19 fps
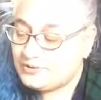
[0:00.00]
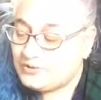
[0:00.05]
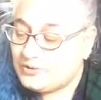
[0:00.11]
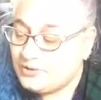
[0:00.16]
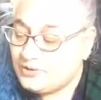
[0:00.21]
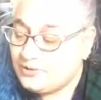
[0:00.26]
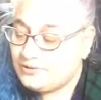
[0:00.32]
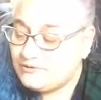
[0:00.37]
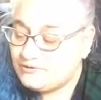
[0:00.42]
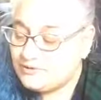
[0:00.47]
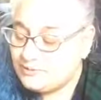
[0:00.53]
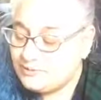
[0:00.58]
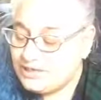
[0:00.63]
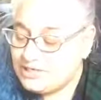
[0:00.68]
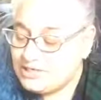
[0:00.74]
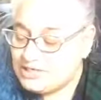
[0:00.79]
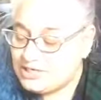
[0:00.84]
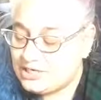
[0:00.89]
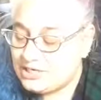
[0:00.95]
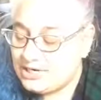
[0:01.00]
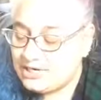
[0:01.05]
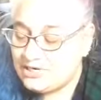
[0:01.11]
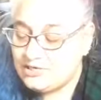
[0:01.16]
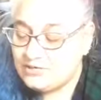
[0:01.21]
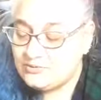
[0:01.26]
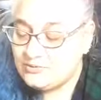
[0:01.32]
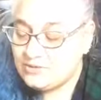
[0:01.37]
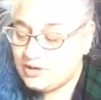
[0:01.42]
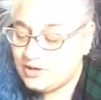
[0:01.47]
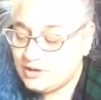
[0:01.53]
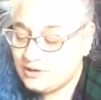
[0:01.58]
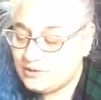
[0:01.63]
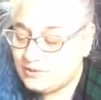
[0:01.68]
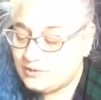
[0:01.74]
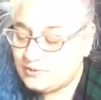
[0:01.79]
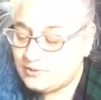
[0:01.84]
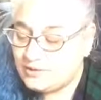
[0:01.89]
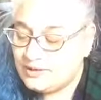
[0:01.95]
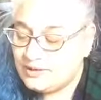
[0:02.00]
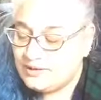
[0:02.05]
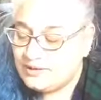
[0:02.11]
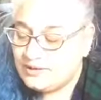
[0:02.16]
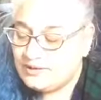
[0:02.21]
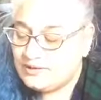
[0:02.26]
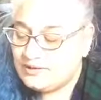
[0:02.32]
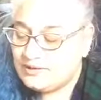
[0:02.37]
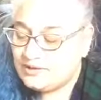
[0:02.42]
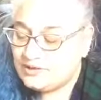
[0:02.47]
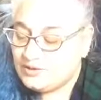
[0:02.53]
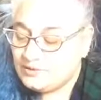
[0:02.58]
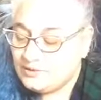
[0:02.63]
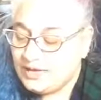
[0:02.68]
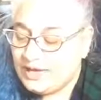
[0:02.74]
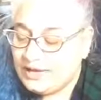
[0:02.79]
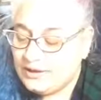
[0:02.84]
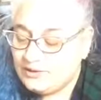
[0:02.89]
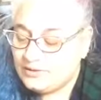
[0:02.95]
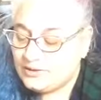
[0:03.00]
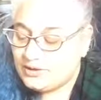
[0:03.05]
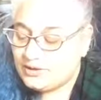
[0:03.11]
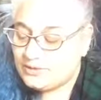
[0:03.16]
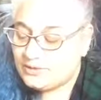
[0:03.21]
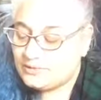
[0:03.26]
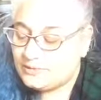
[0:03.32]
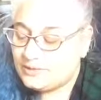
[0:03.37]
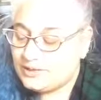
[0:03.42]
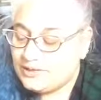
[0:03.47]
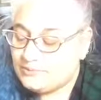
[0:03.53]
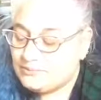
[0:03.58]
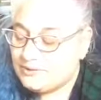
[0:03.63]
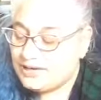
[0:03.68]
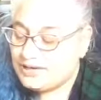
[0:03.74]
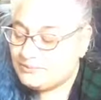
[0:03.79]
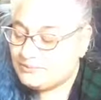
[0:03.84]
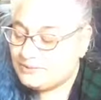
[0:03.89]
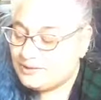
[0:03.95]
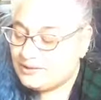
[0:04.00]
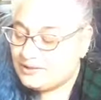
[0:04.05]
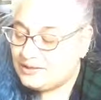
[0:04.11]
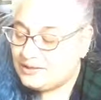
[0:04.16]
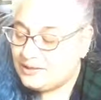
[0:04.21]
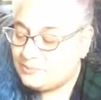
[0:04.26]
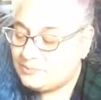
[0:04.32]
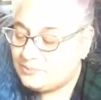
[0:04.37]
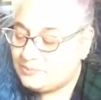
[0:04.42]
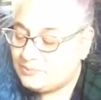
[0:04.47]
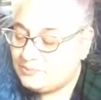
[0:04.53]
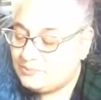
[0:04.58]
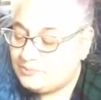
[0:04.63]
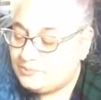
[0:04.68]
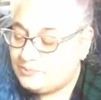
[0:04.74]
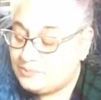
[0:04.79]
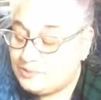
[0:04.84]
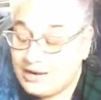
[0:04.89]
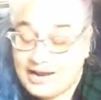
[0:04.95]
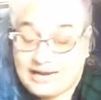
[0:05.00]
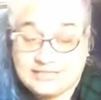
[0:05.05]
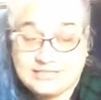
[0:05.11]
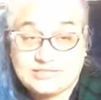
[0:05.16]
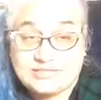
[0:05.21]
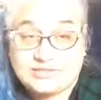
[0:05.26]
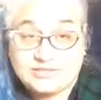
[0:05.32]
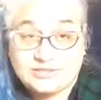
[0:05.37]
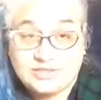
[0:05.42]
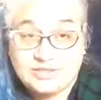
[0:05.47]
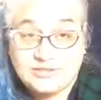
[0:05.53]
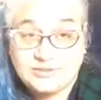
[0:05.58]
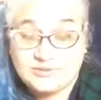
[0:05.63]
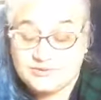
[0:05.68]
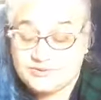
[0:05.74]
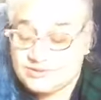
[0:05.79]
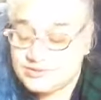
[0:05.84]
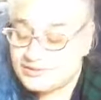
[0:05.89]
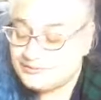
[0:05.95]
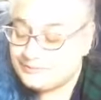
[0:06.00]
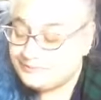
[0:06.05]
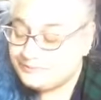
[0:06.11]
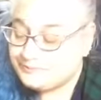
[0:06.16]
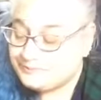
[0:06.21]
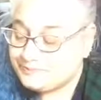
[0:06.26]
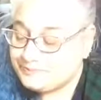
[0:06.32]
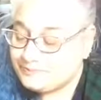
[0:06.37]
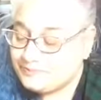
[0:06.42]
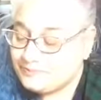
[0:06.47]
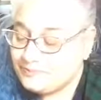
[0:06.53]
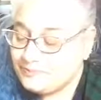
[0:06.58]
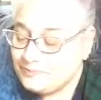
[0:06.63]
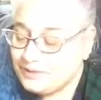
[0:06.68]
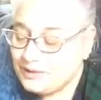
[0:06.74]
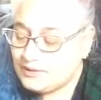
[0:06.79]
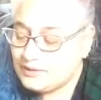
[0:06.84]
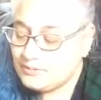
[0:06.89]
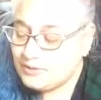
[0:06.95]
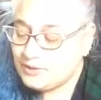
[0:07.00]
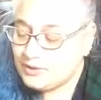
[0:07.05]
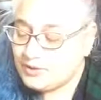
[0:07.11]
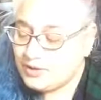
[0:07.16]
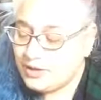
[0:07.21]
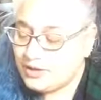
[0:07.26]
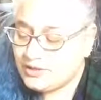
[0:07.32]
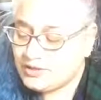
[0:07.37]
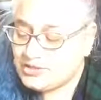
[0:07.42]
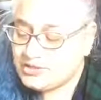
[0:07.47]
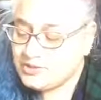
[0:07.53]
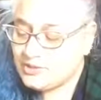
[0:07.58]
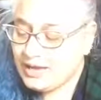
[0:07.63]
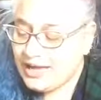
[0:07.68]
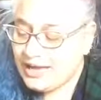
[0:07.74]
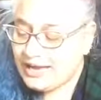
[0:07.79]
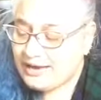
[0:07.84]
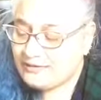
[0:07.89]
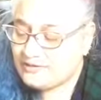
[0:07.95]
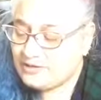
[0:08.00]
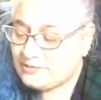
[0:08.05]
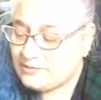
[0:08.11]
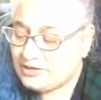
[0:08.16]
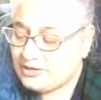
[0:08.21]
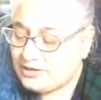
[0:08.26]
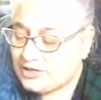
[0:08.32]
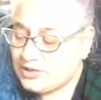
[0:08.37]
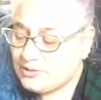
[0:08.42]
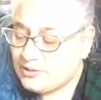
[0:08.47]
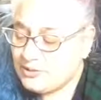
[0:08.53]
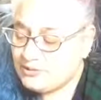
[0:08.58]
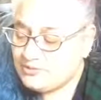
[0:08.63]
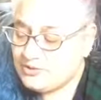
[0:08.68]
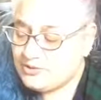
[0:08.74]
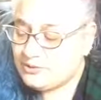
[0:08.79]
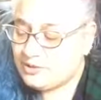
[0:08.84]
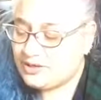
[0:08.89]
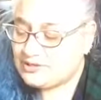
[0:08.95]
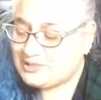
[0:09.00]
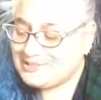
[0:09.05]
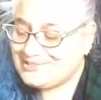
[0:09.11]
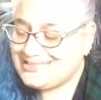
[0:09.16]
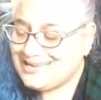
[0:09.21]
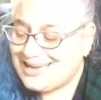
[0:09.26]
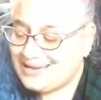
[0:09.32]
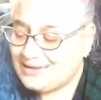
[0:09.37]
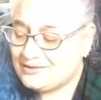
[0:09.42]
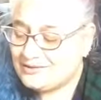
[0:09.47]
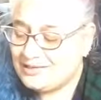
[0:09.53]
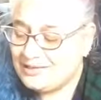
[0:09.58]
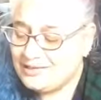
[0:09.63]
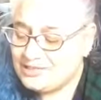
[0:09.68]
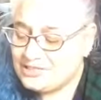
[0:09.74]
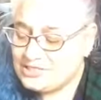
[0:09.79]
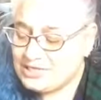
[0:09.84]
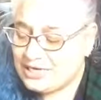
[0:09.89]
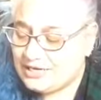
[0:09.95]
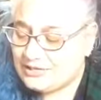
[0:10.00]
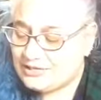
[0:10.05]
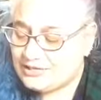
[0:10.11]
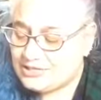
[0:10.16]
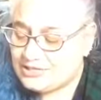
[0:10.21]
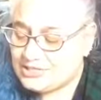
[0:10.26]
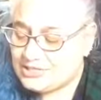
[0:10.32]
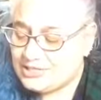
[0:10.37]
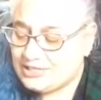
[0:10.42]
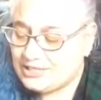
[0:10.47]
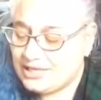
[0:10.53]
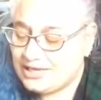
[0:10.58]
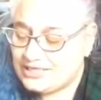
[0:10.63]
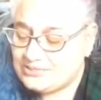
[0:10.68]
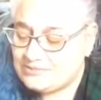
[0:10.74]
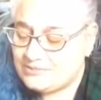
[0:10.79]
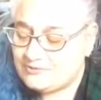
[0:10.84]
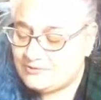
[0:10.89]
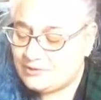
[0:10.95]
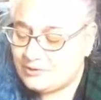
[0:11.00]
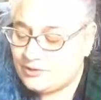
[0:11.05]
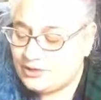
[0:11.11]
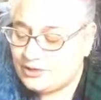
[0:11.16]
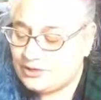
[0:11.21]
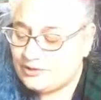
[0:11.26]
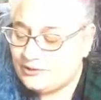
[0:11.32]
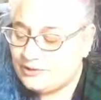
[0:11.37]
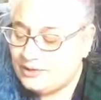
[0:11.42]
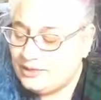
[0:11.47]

new information, and you now know when it might be a practical use. The more knowledge you have, the better equipped you are to tackle any challenge that lies before you.